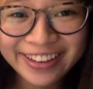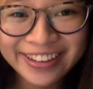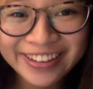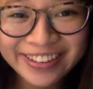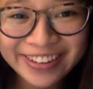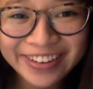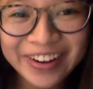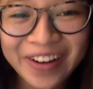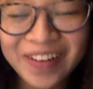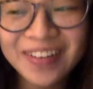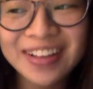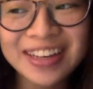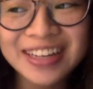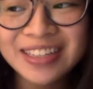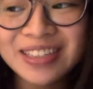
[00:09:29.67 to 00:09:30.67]
you know,
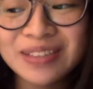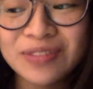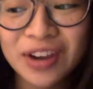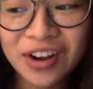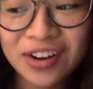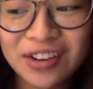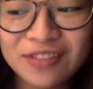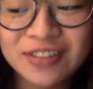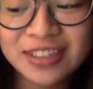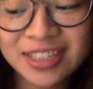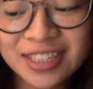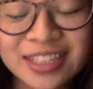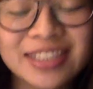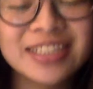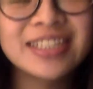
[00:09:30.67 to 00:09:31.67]
like it's very
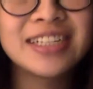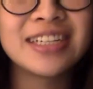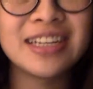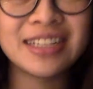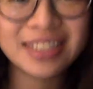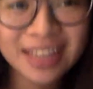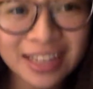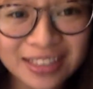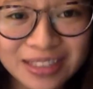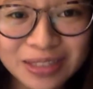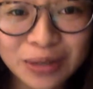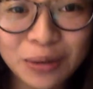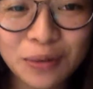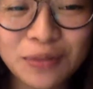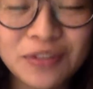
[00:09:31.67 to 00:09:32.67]
physically
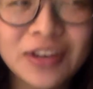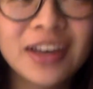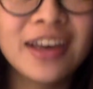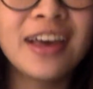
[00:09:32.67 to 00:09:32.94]
intensive,